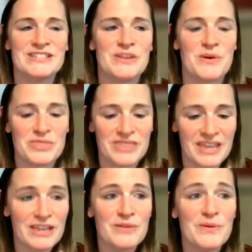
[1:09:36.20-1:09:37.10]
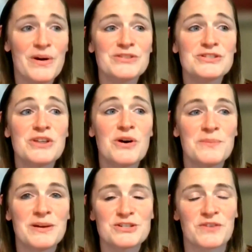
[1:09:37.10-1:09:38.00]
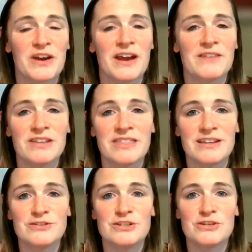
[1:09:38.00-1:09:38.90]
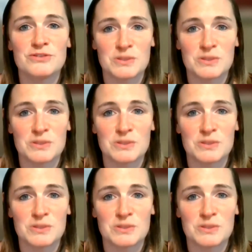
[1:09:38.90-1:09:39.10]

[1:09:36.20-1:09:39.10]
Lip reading: So thank you all so much for everything you do,